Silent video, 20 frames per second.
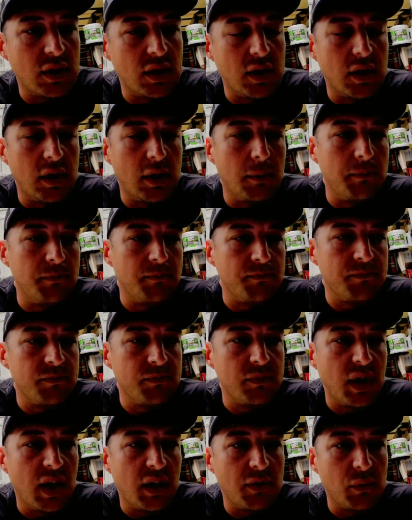
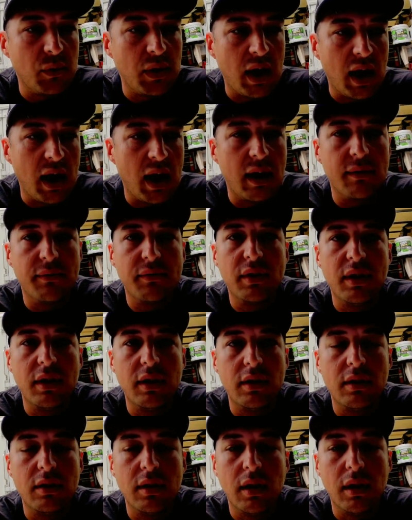Now that we have
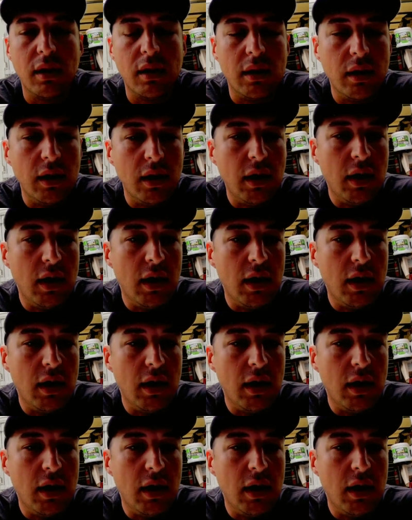the